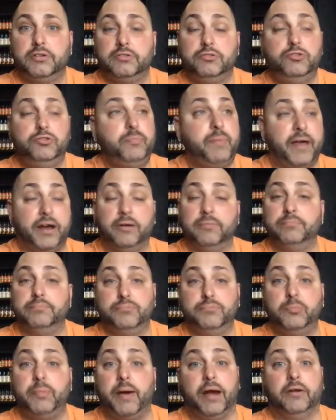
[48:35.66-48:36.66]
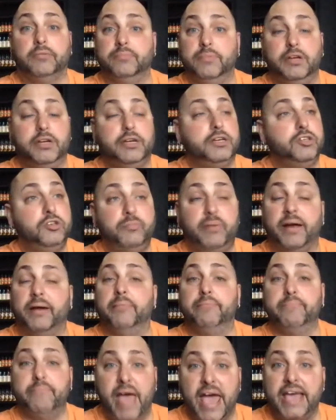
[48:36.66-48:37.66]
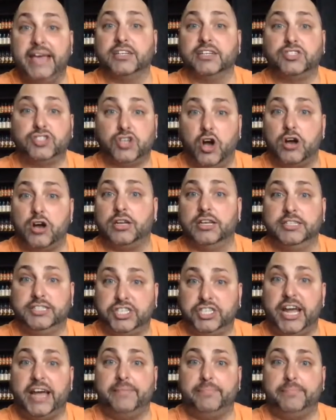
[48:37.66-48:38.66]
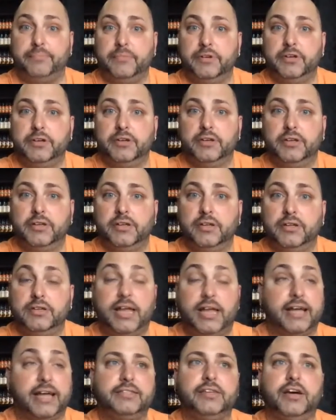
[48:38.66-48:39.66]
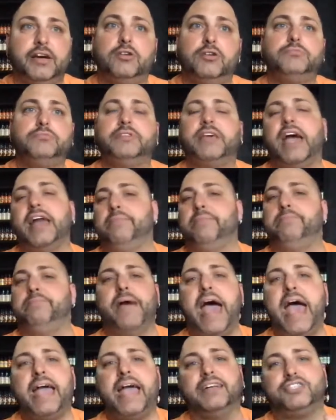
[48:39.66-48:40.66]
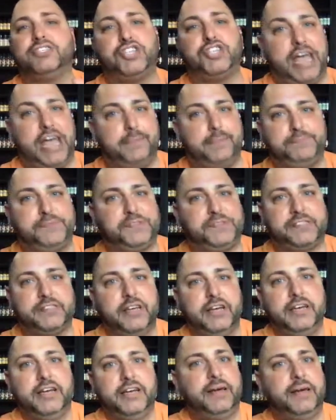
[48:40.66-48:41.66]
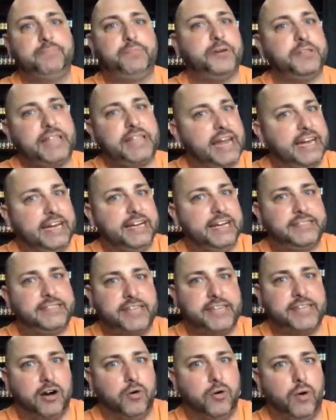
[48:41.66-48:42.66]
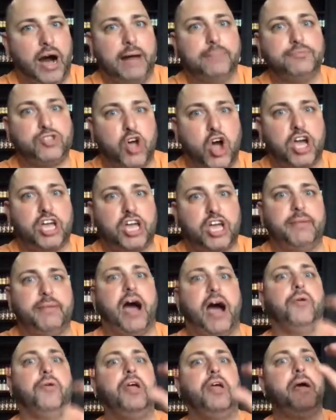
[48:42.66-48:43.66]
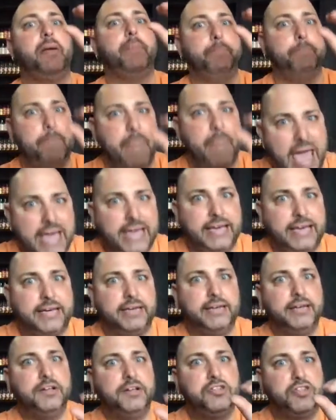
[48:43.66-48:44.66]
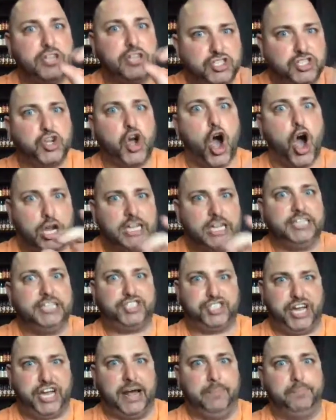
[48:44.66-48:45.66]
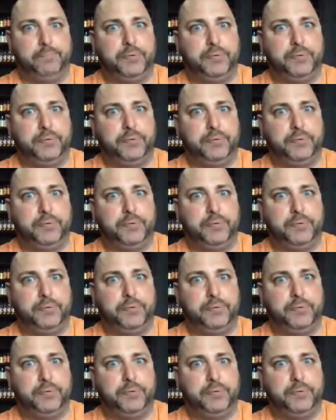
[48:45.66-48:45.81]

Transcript: You better, you better, you better make a chocolate chip. Like, don't get a bag of chips and put that in the dough. I'm talking about make the chocolate chip.